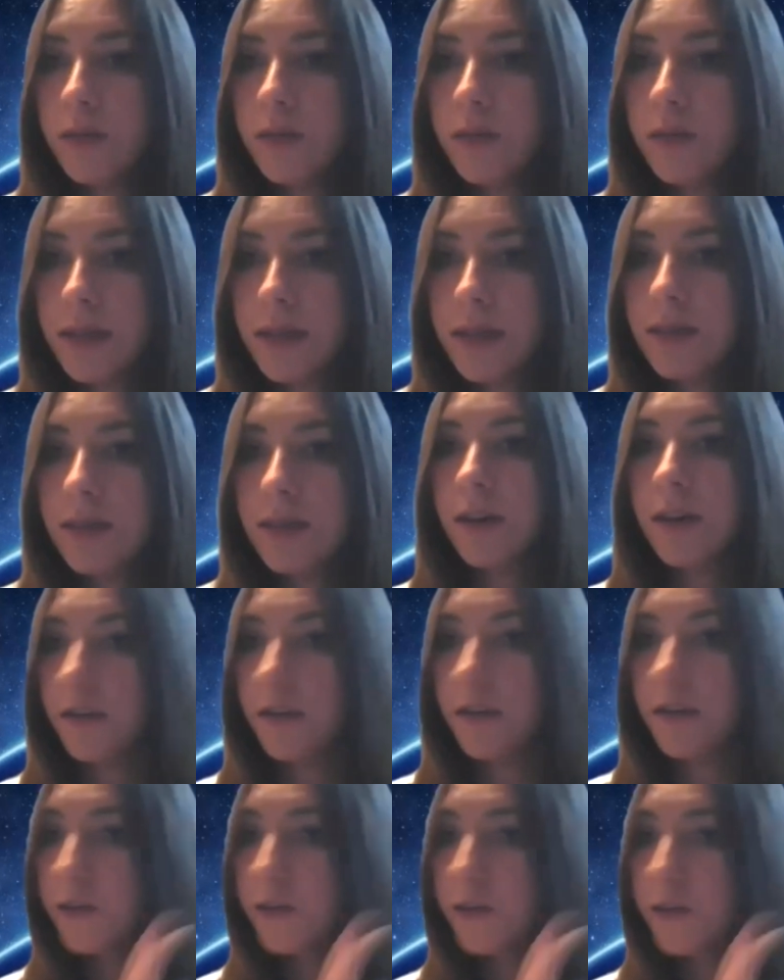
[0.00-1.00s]
it includes
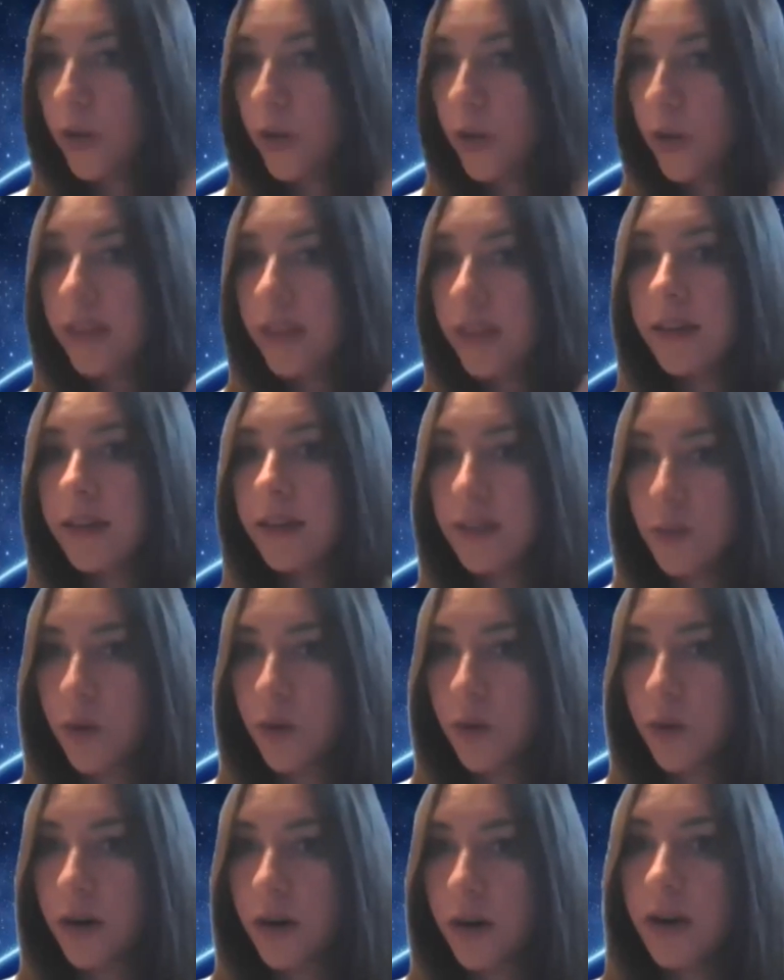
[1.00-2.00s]
eighty percent of
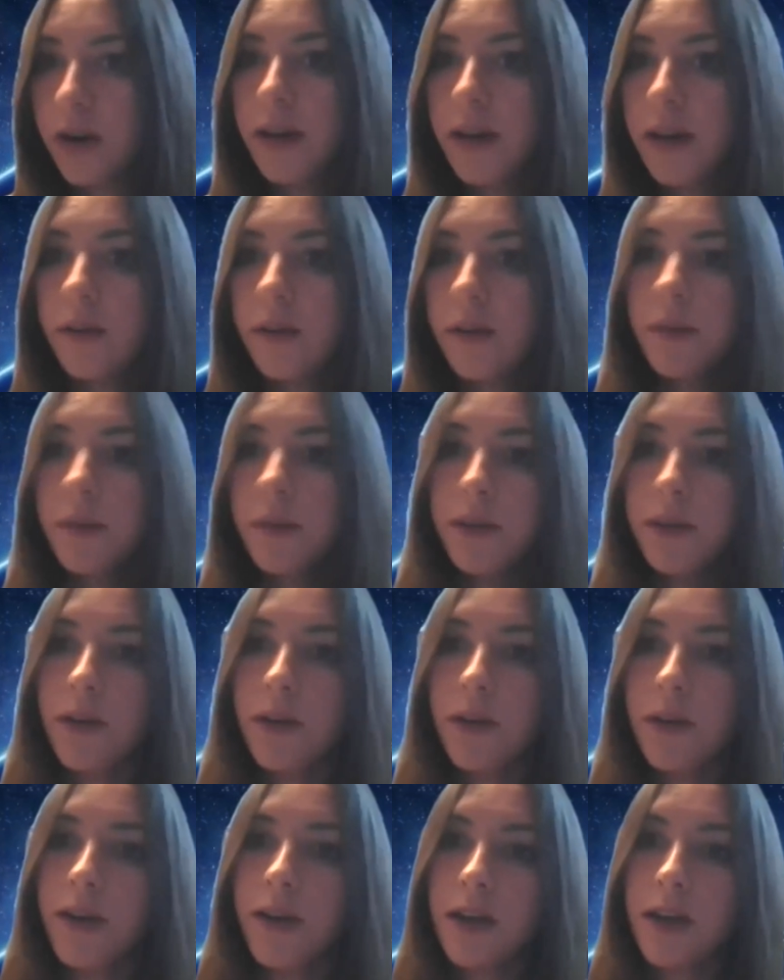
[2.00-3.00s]
the way things were,
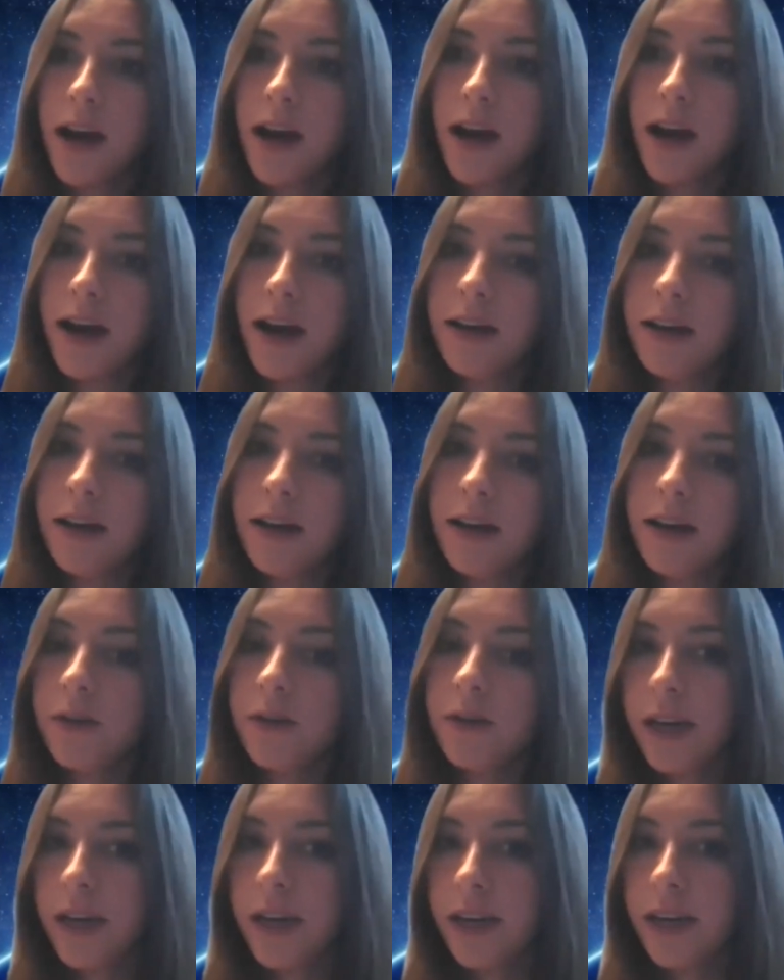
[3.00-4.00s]
but you have to
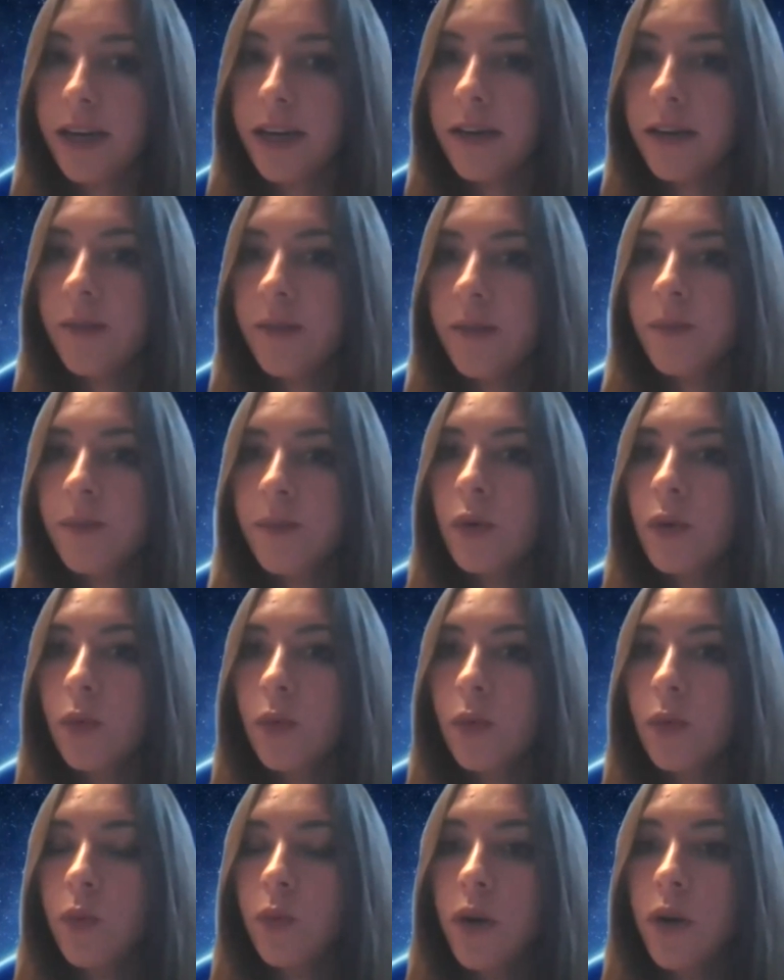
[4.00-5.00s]
add, okay,
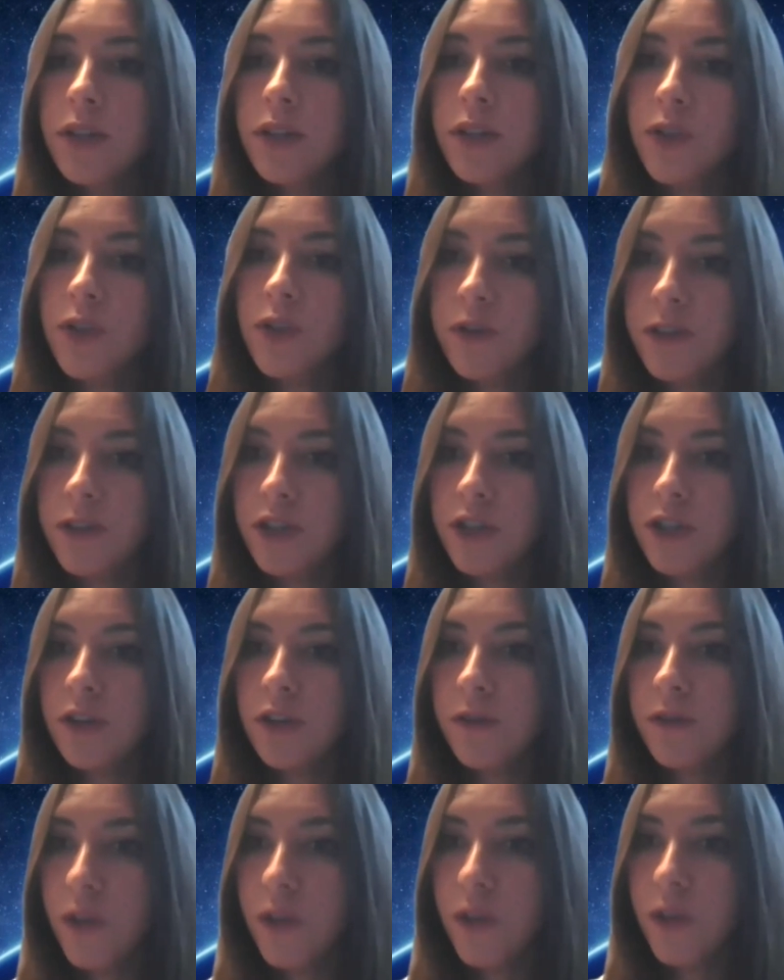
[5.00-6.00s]
what is your vision
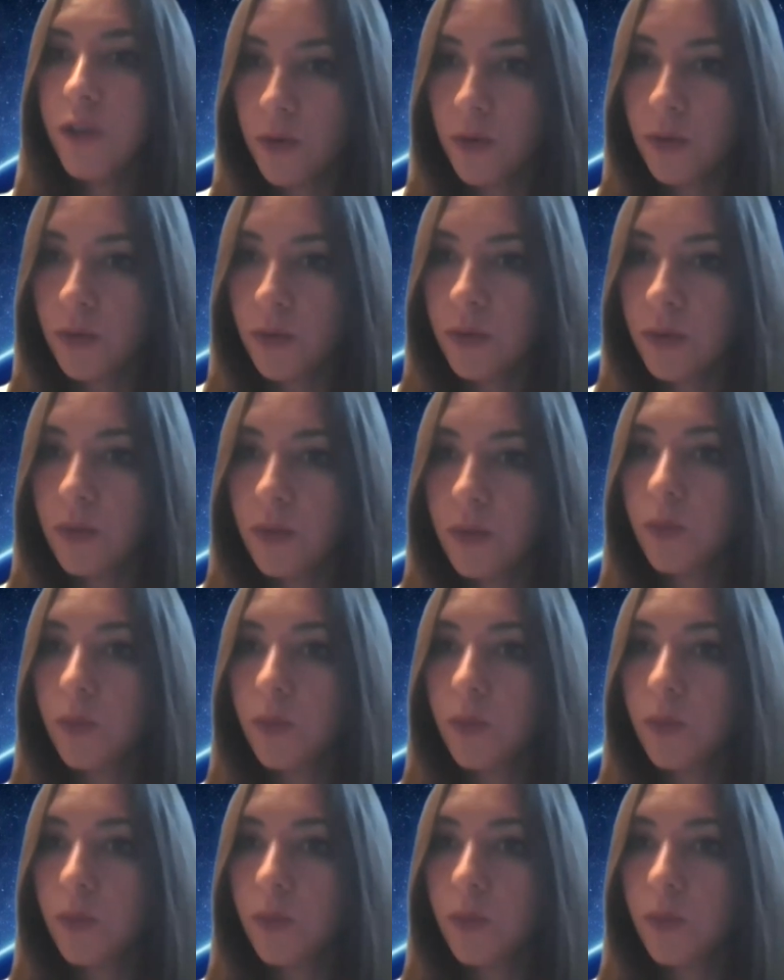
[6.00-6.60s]
of you?